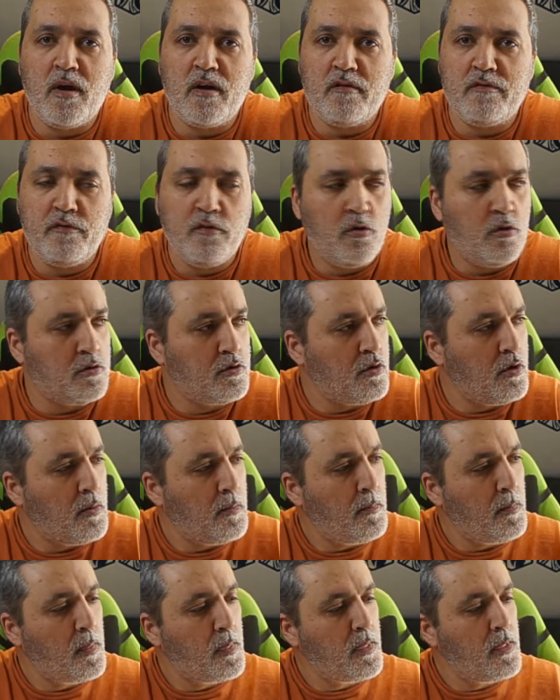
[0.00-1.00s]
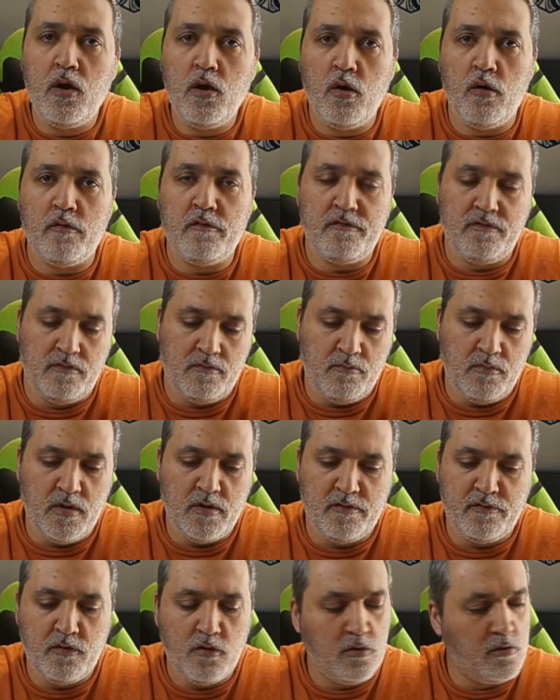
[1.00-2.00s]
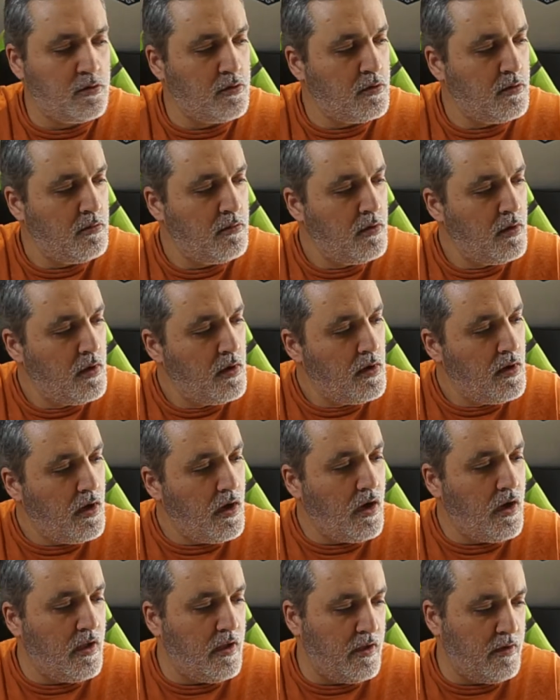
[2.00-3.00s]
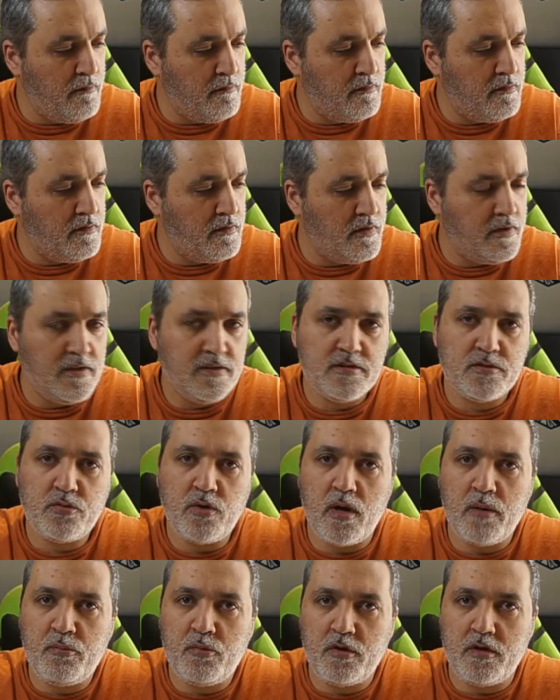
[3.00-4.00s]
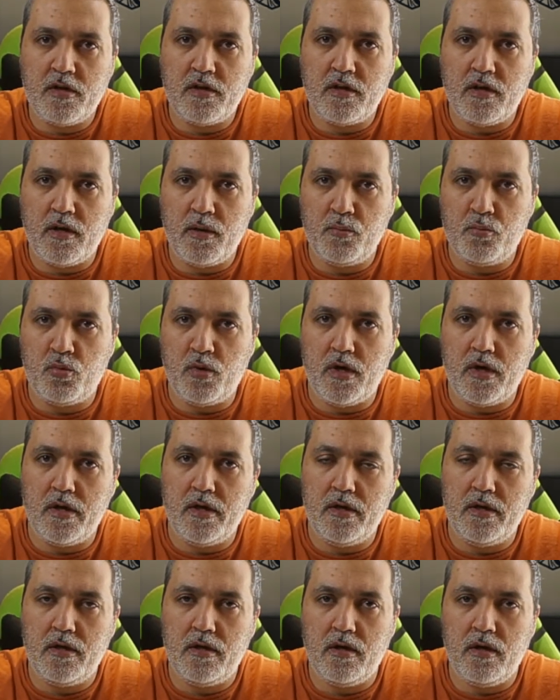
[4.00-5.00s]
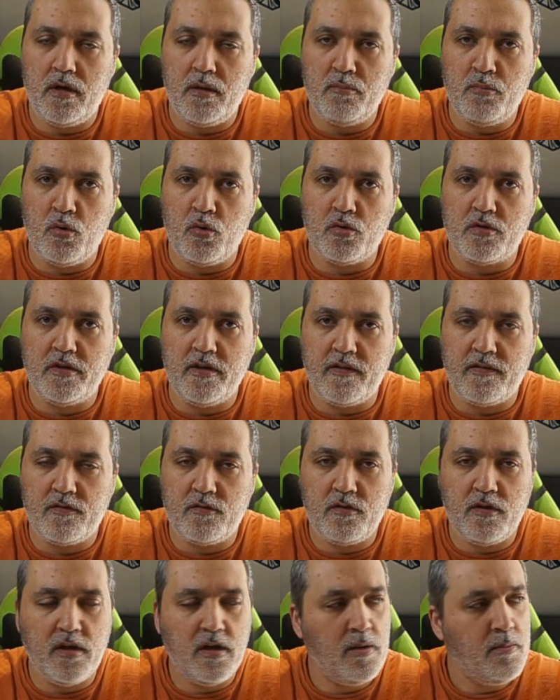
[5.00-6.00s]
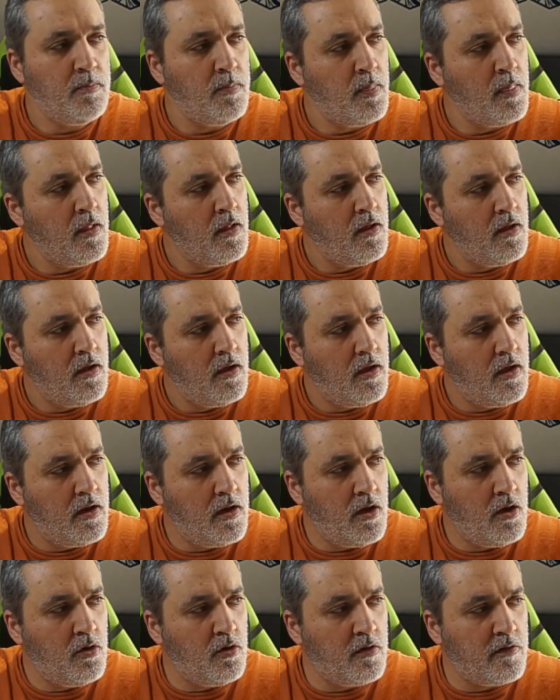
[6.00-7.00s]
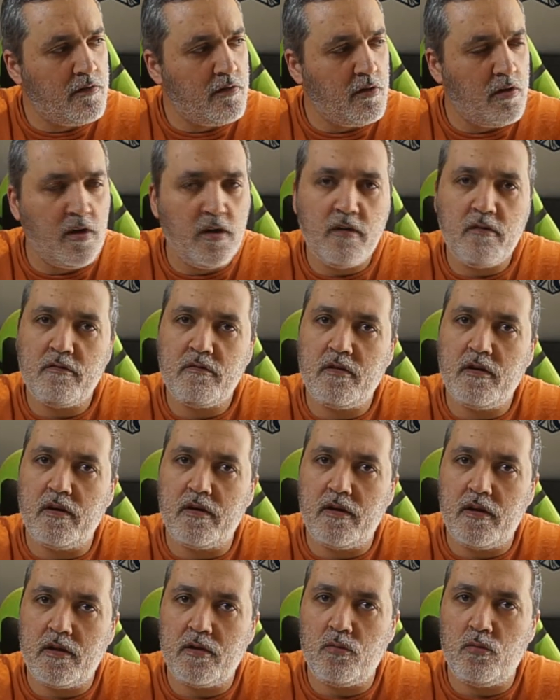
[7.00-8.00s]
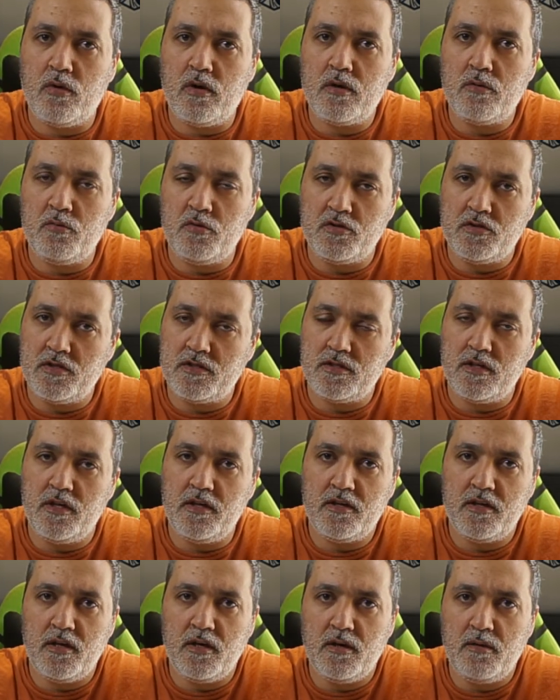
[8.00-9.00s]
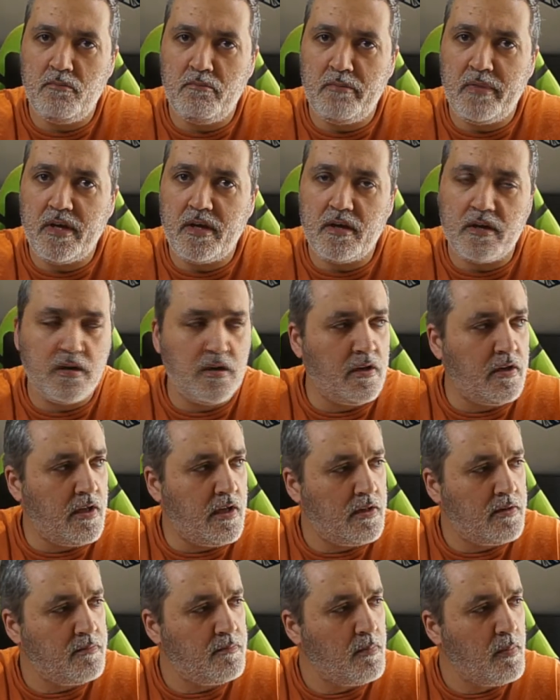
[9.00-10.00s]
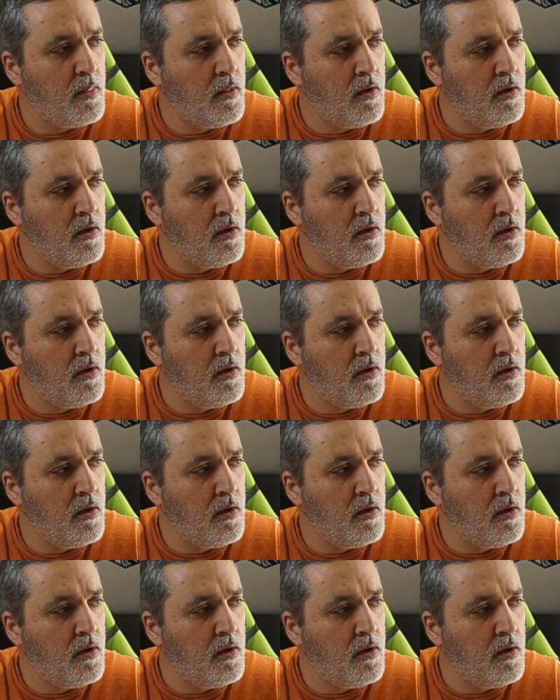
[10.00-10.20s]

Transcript: Manfrotto. I love Manfrotto. I have this tripod that I, buy, I bought yesterday and I also have another one which is a little bigger than that.